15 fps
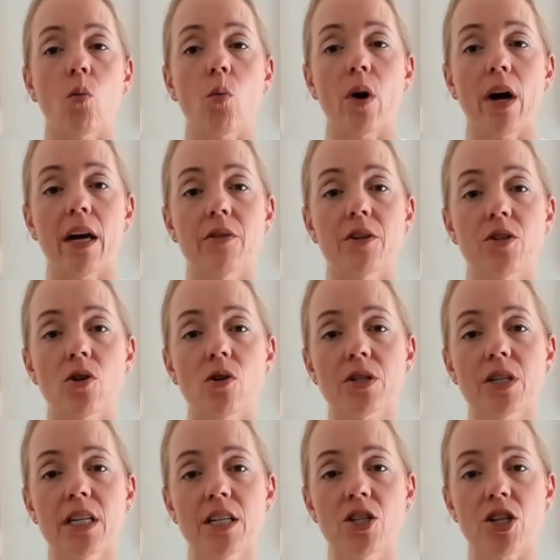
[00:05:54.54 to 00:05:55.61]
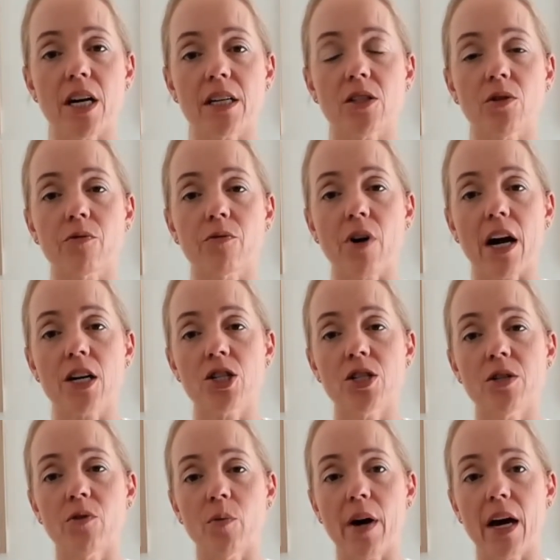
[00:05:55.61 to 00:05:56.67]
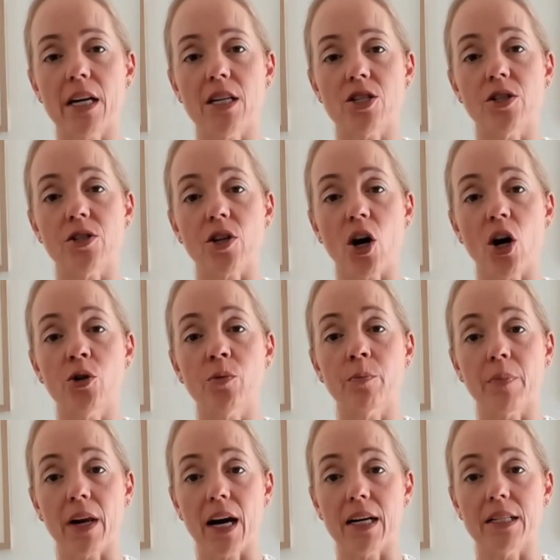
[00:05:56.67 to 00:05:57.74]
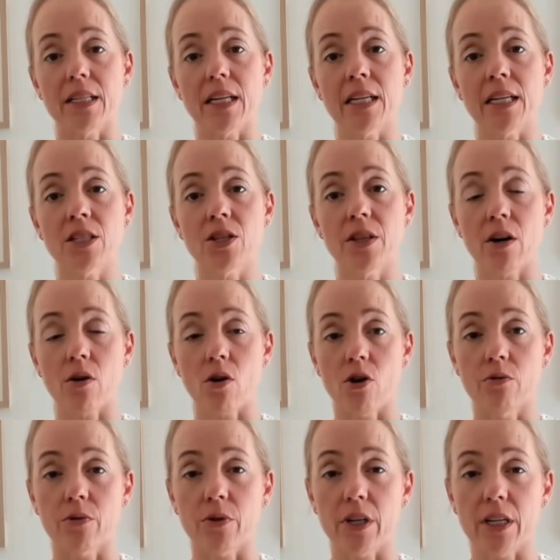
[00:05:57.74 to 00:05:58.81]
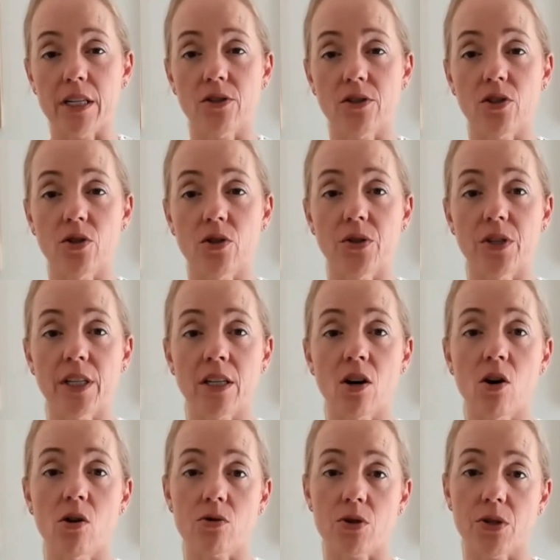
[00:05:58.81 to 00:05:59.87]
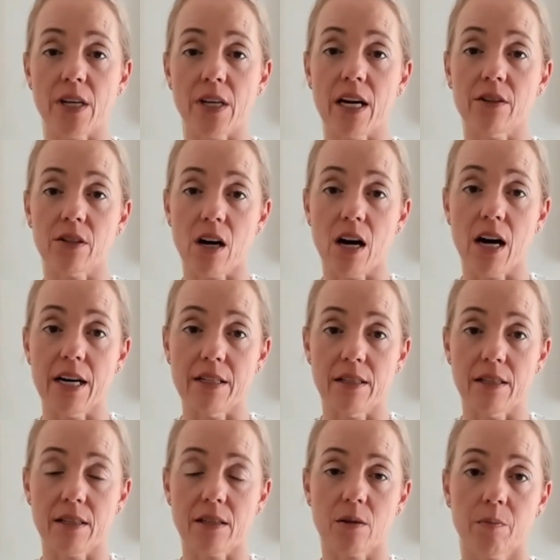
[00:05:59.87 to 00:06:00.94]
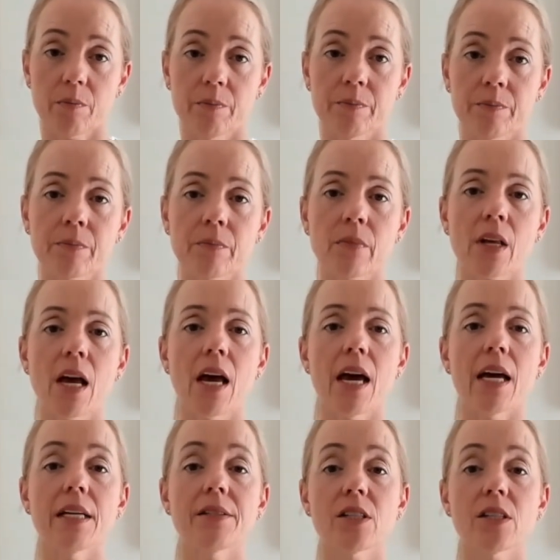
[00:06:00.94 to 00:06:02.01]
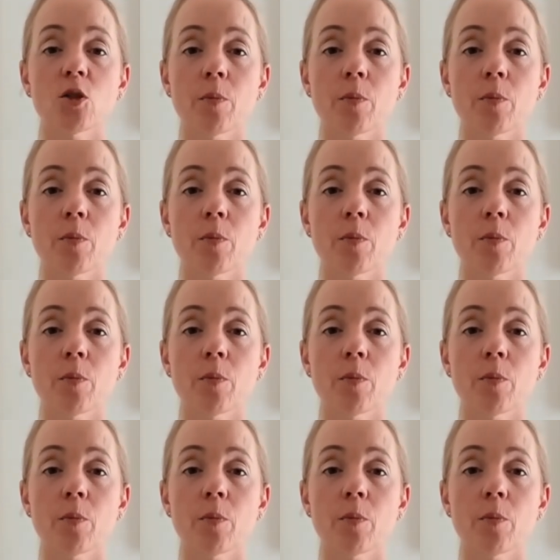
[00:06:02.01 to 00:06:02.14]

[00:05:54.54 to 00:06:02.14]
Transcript: where the doctor injects a fraction of the patient's own blood into their ovaries using ultrasound guidance. It's